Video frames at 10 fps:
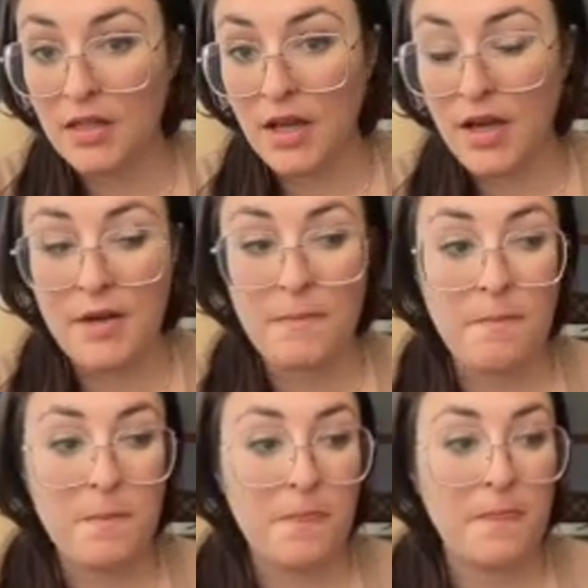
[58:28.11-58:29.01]
Um,
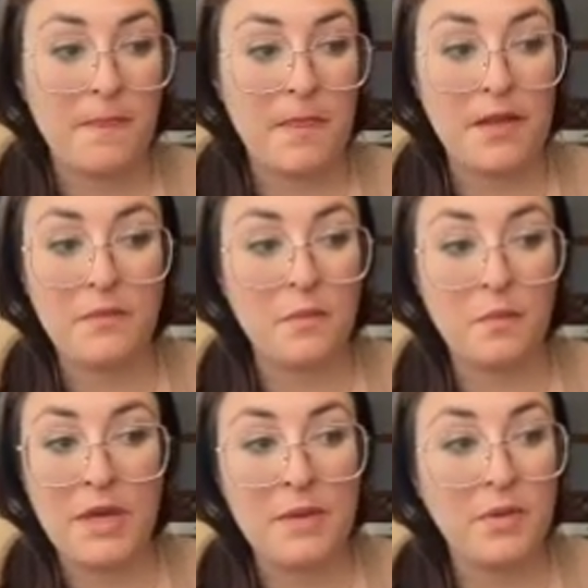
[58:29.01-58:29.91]

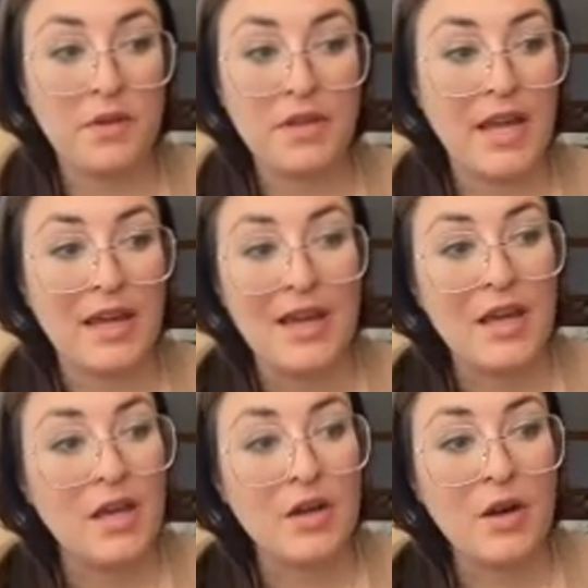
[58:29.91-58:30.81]
people like
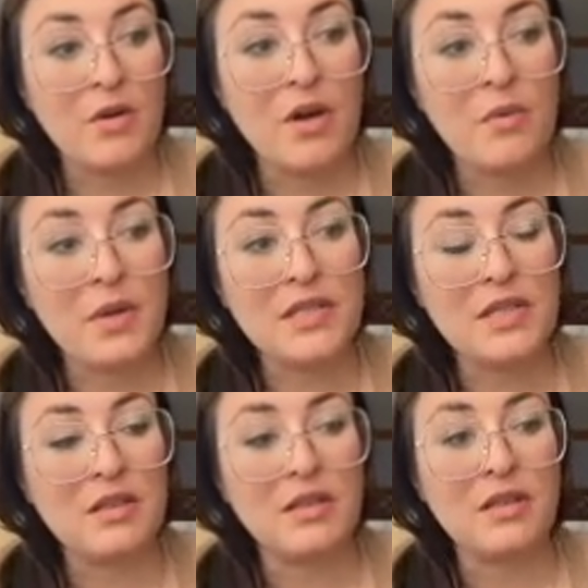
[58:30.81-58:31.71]
Coco was
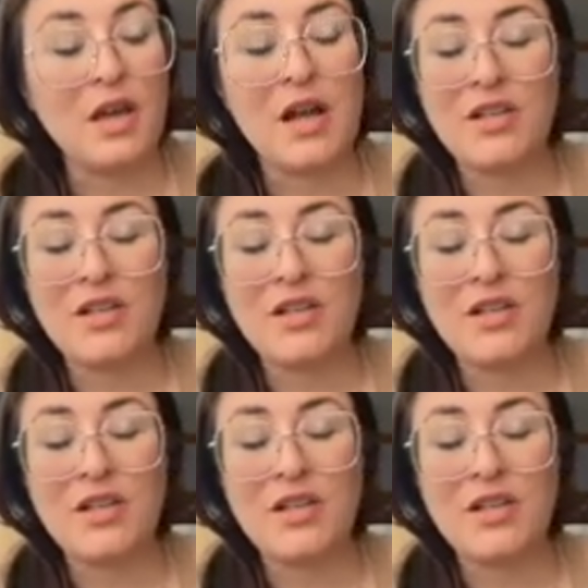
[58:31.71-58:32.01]
she